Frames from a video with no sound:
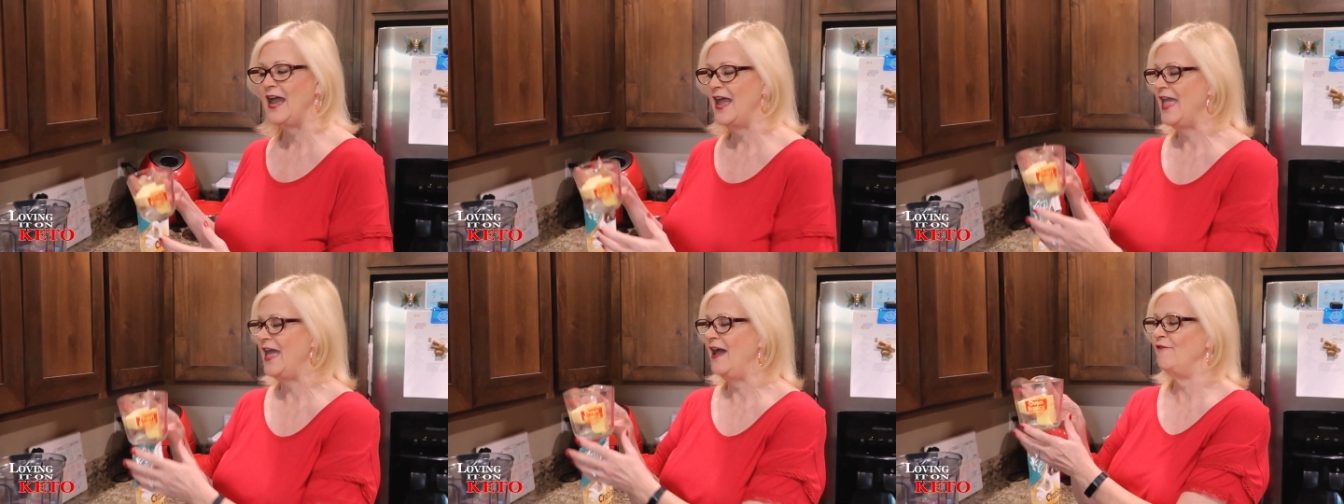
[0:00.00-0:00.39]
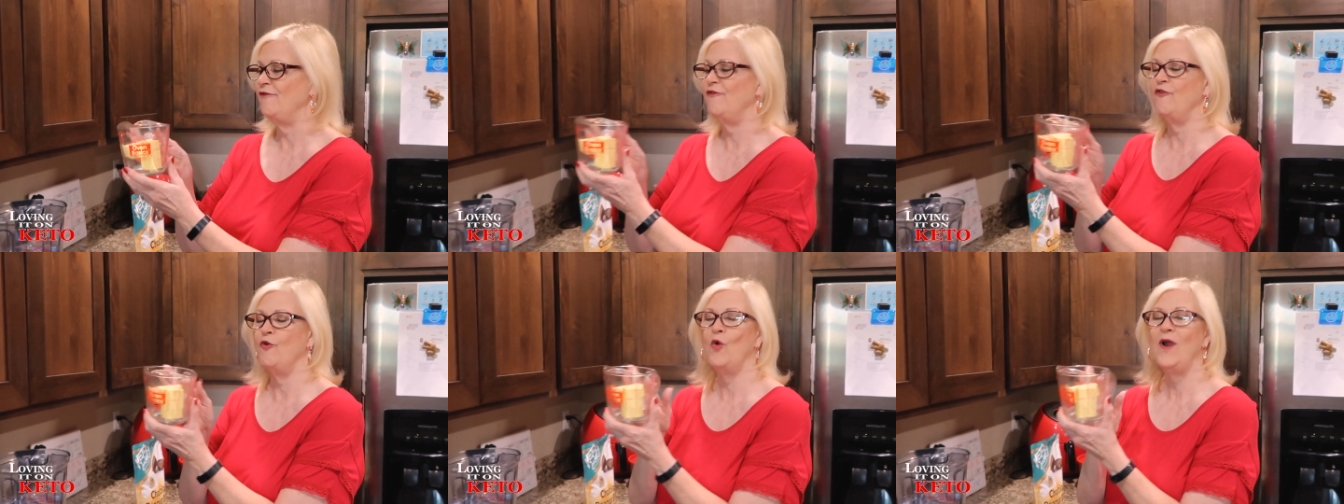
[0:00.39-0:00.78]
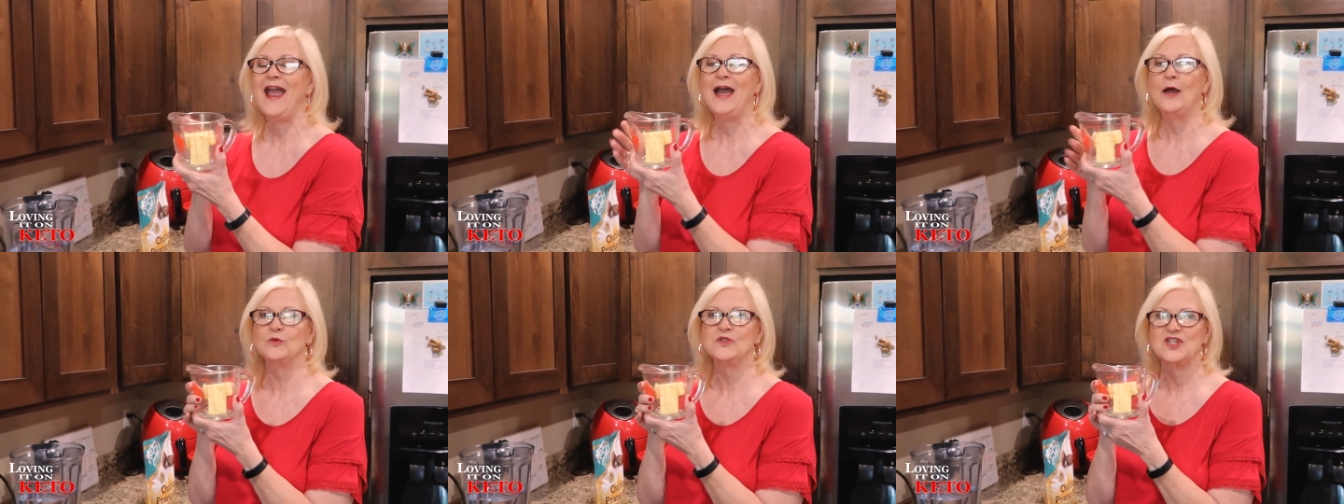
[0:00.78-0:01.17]
I have four
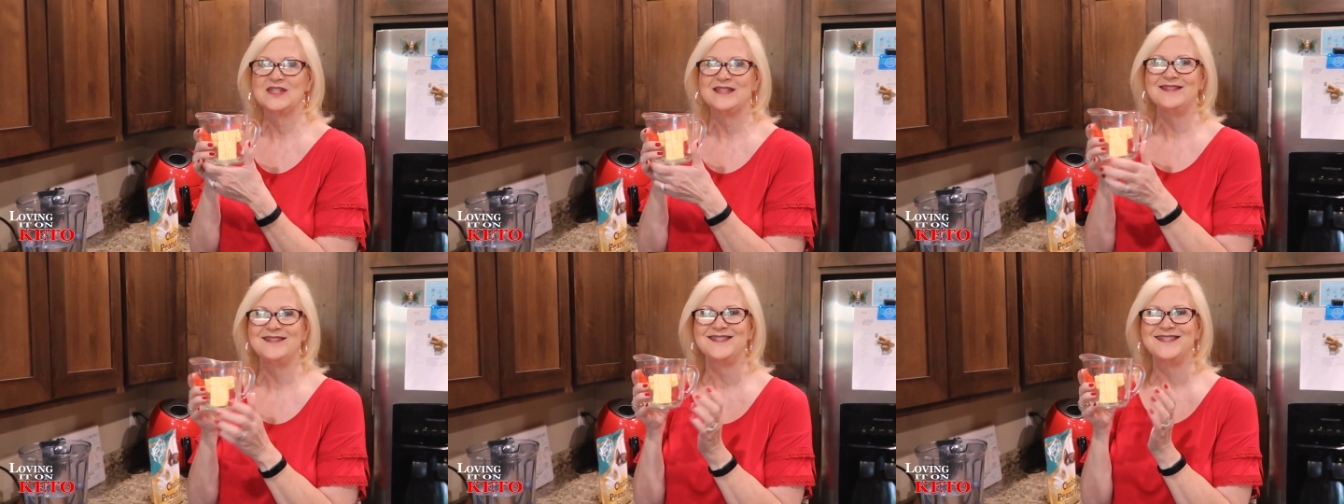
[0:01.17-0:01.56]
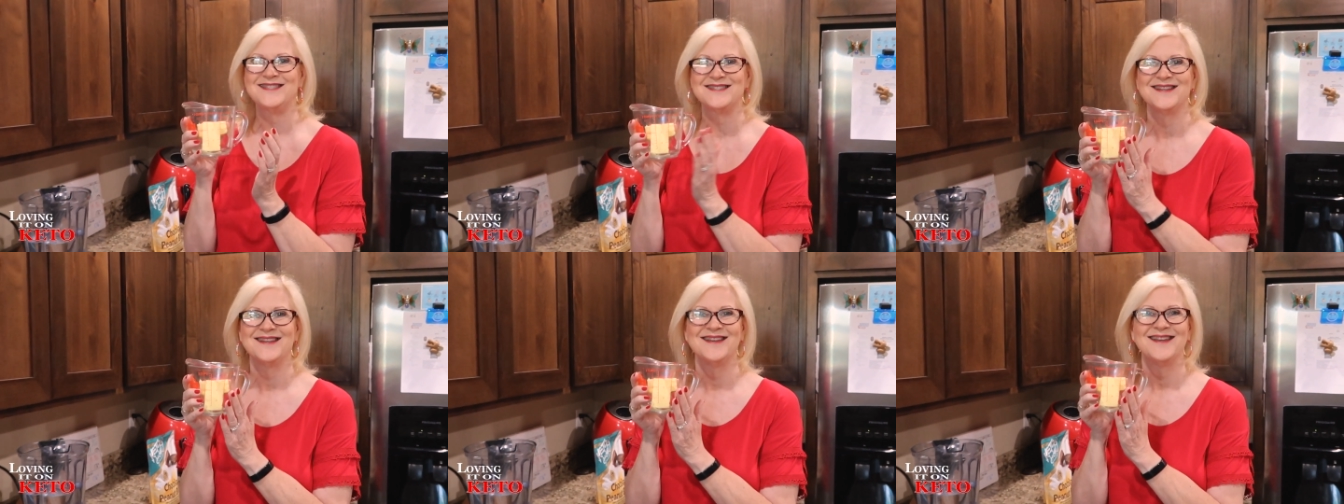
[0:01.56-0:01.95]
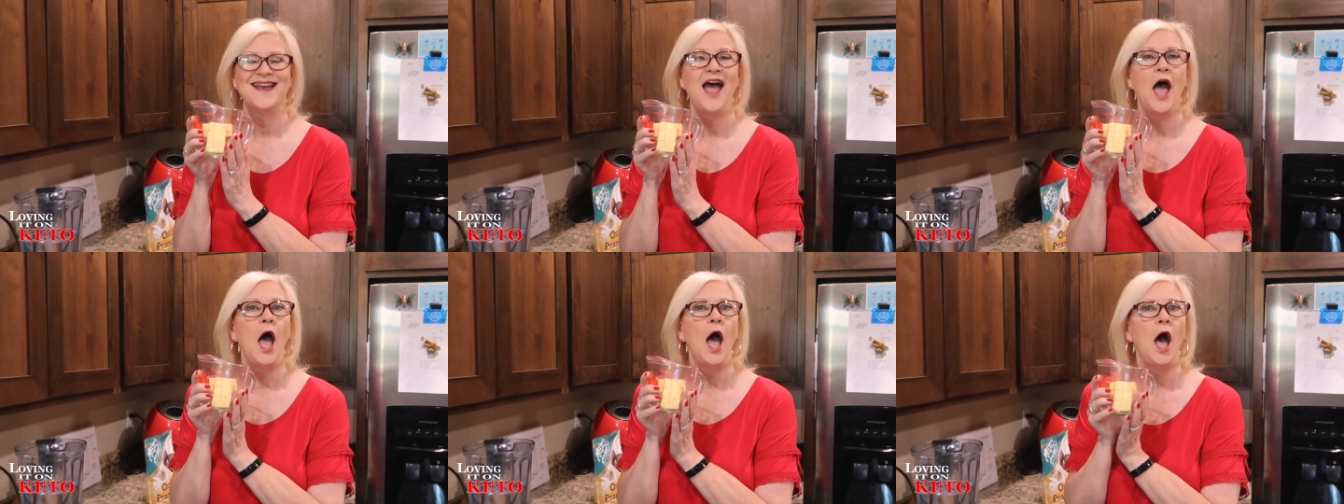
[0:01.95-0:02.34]
ounces
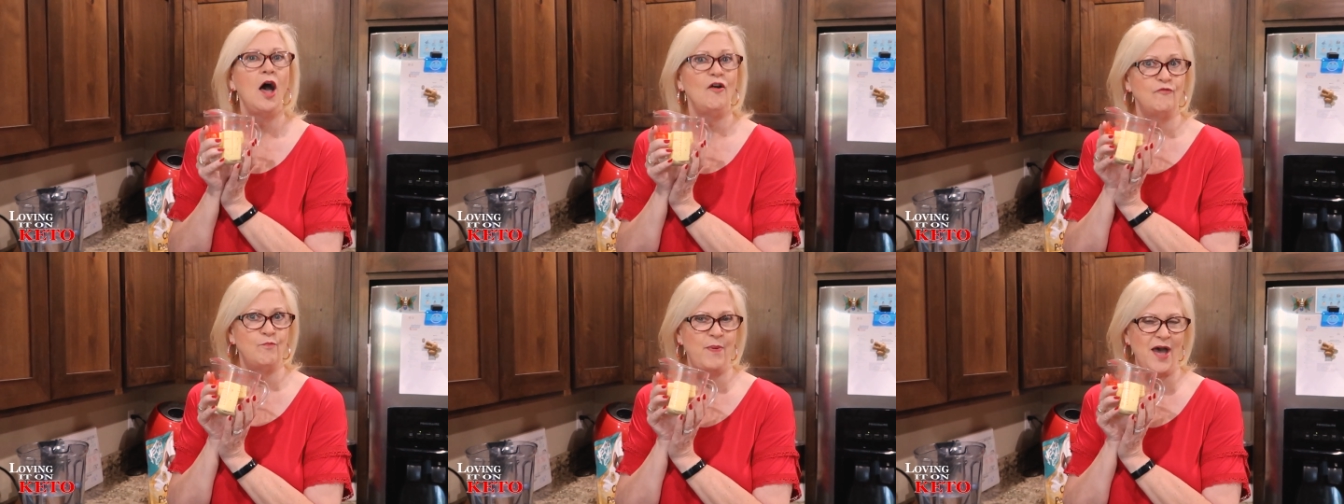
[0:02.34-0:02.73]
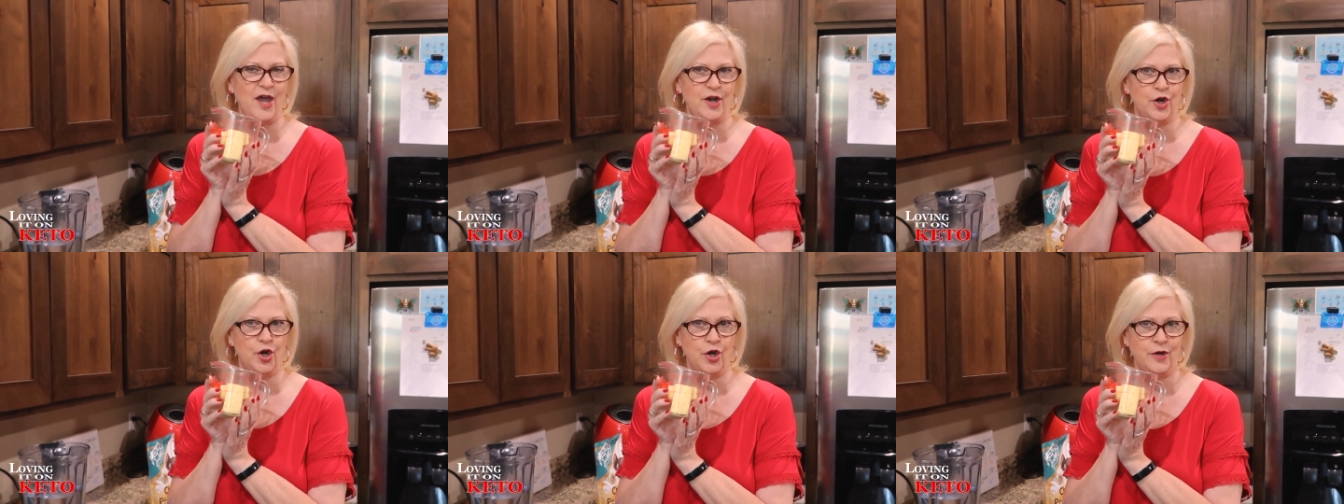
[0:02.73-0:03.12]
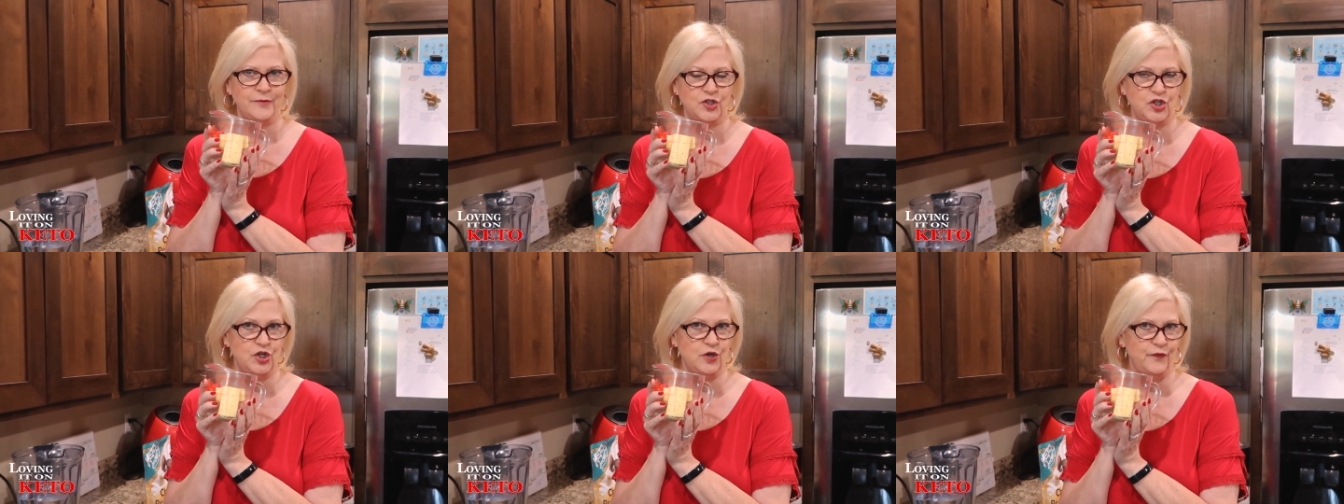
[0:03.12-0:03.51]
of
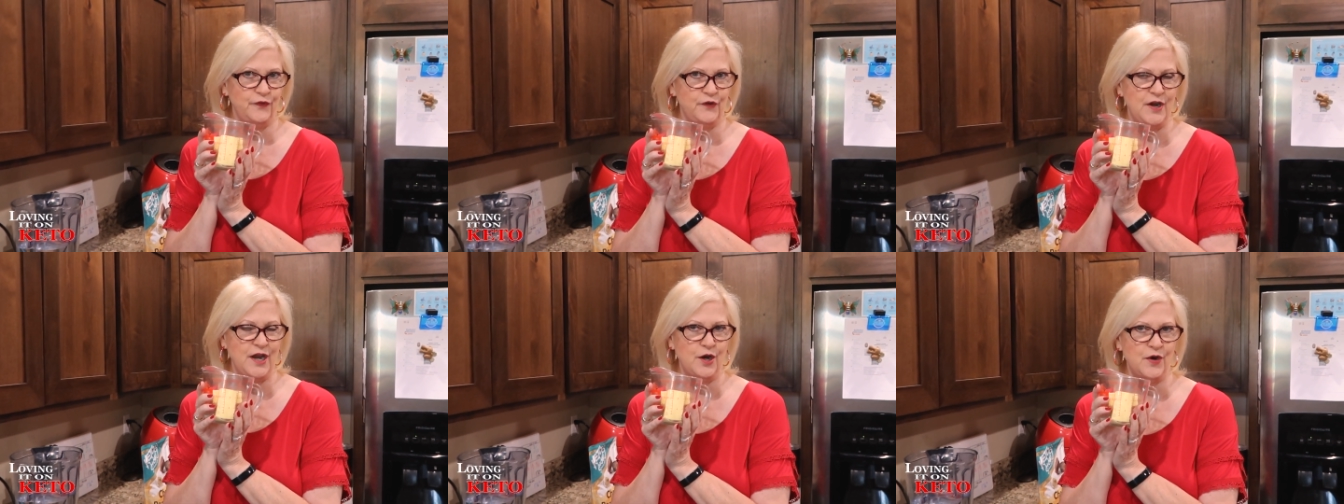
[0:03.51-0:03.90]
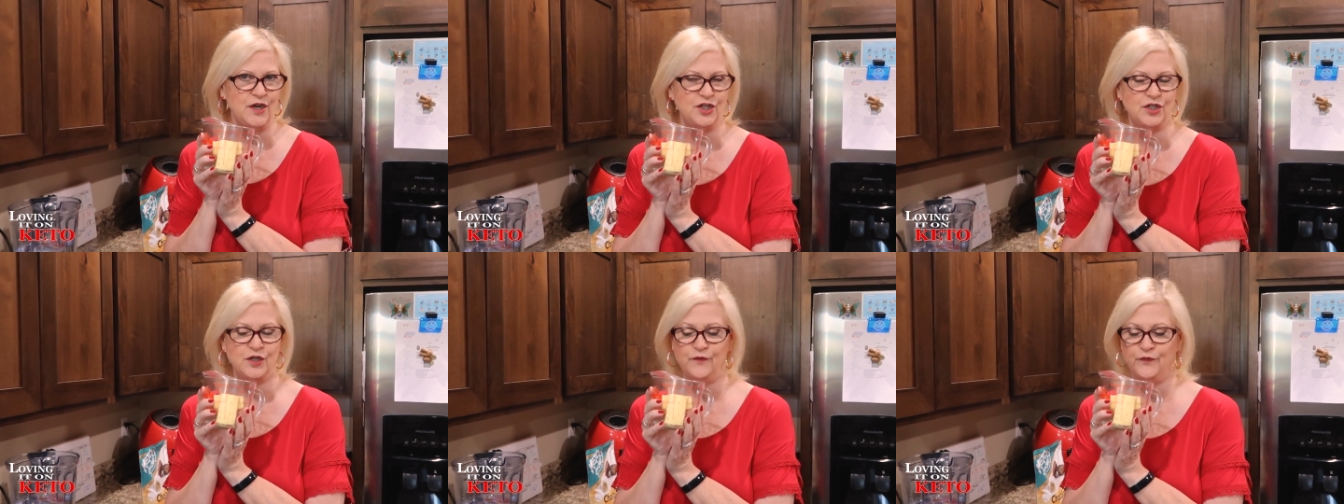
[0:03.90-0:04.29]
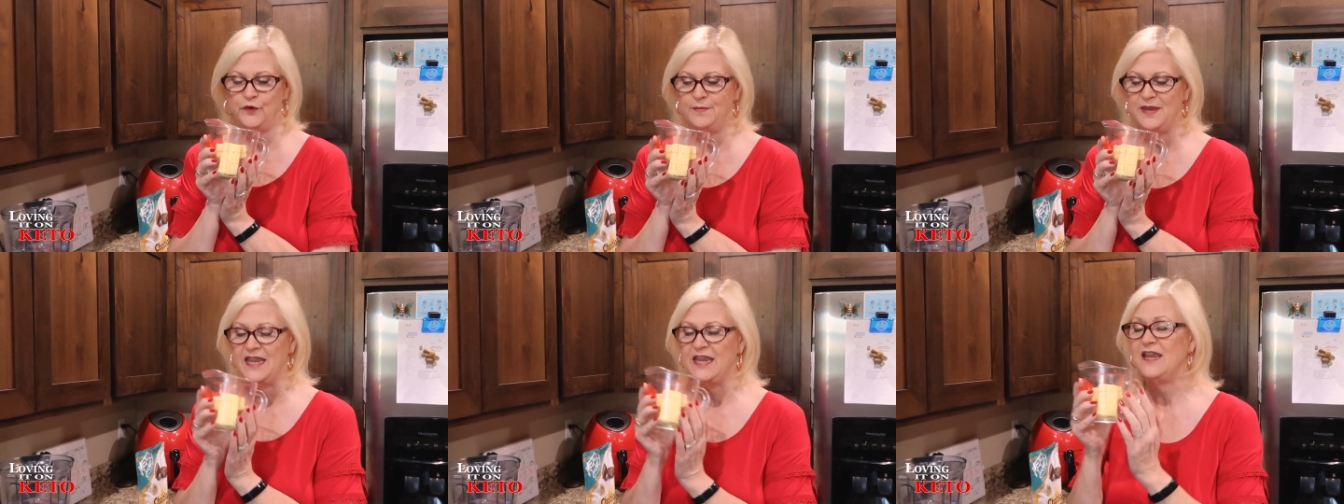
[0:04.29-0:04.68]
butter, two for Harry, two
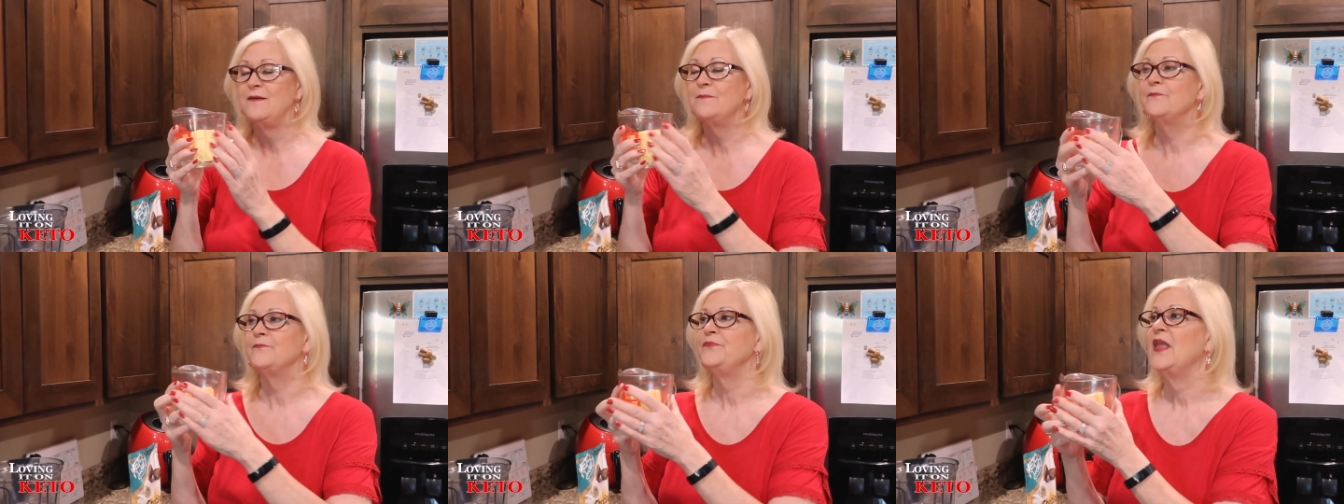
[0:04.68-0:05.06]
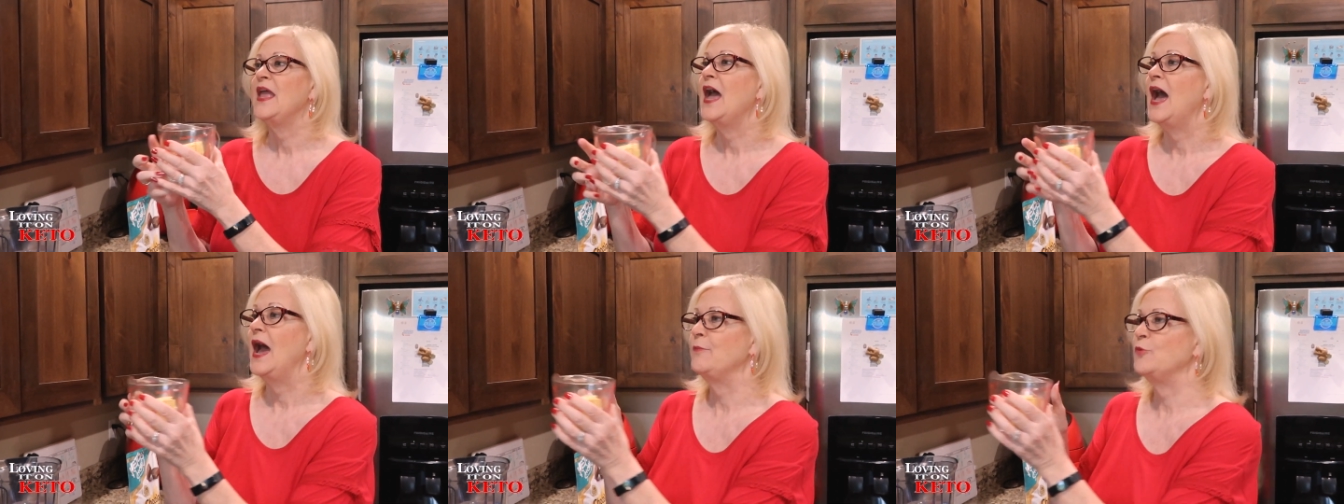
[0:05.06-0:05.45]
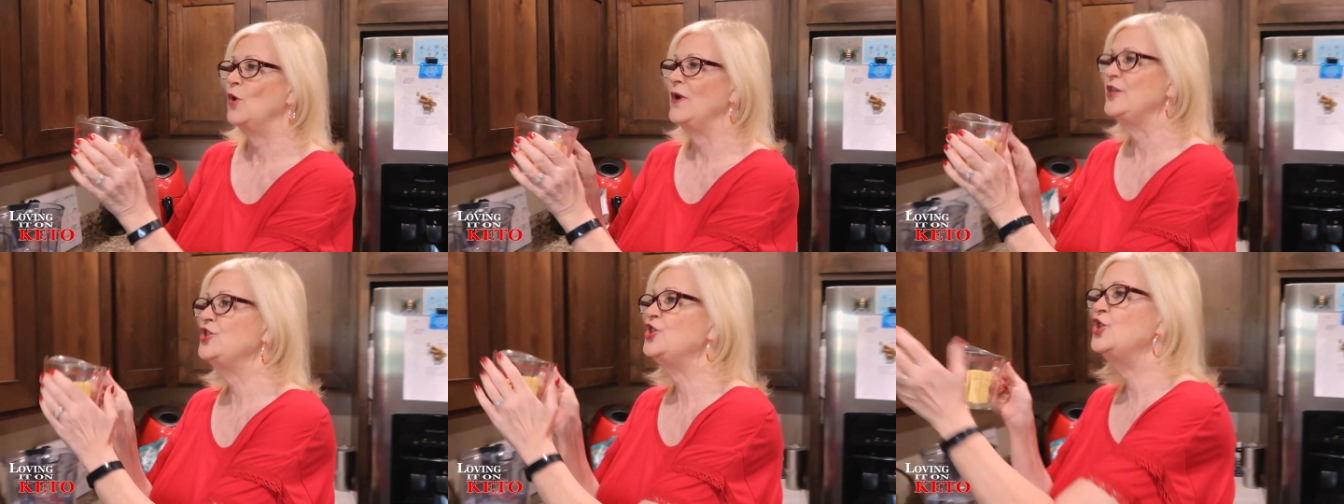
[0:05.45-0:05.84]
for me. I'm
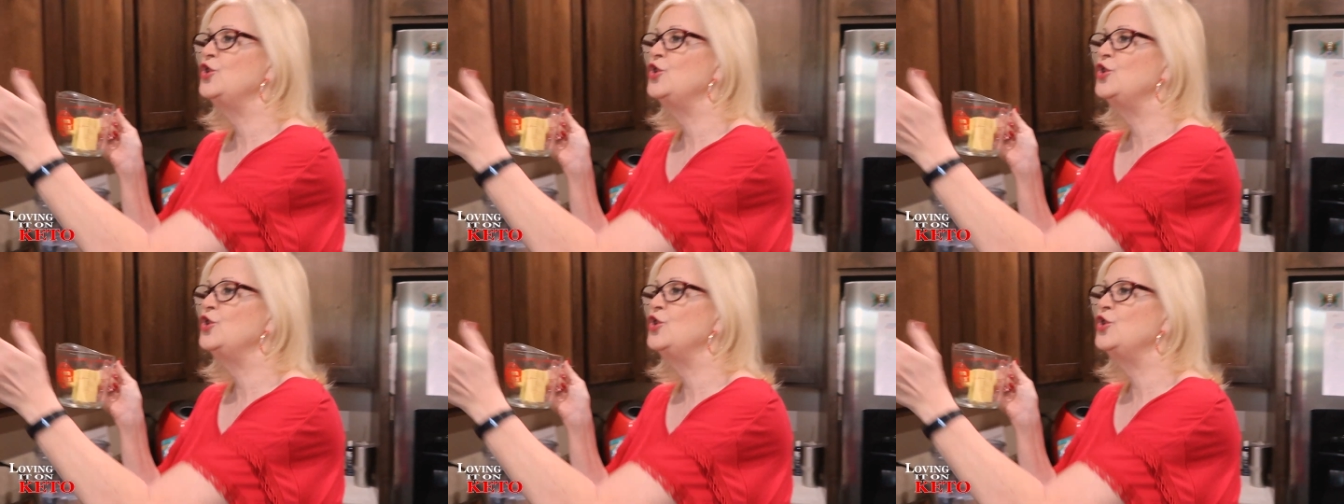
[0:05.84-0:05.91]
going